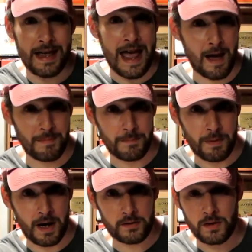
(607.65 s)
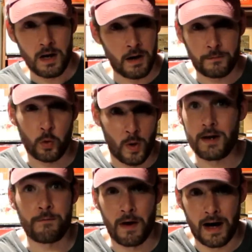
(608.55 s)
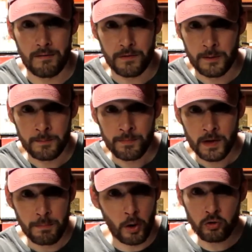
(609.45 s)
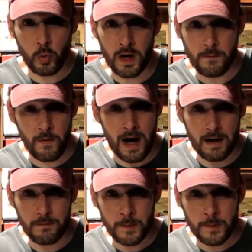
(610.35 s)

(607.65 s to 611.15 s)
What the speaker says: cabinet box of 25. Both 25.